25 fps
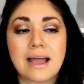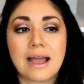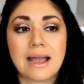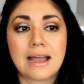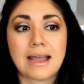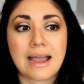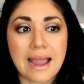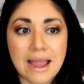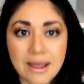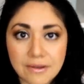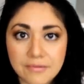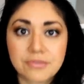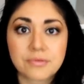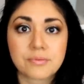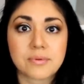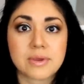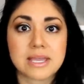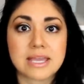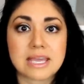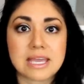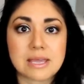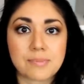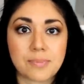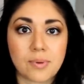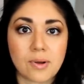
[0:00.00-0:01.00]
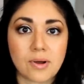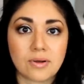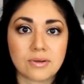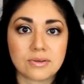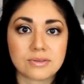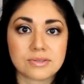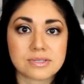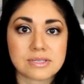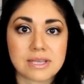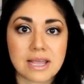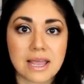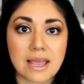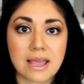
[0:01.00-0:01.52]
I have three
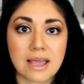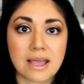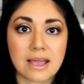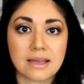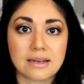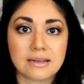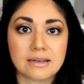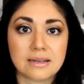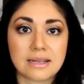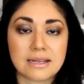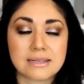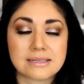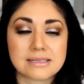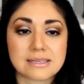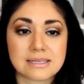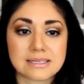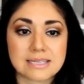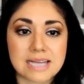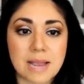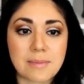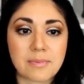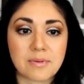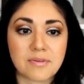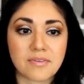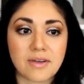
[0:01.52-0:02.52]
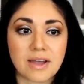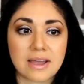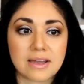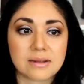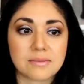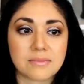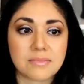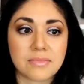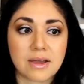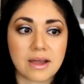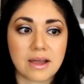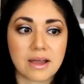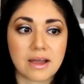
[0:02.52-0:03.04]
keepalls and it's the type of
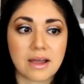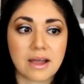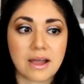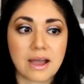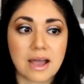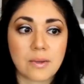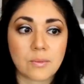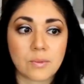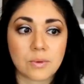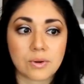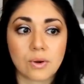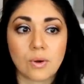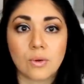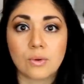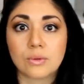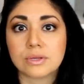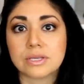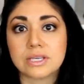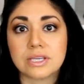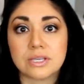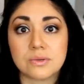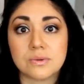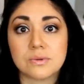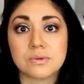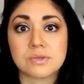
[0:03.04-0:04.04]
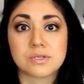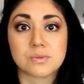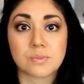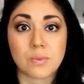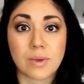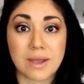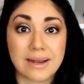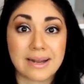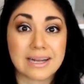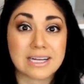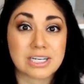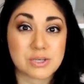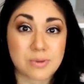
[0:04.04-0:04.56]
item that I would only use
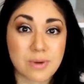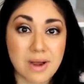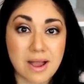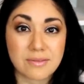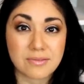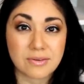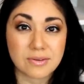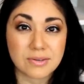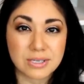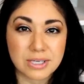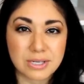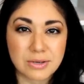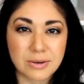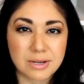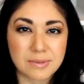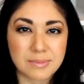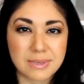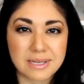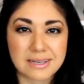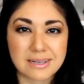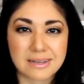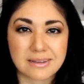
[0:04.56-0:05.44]
when I travel. You know what I mean?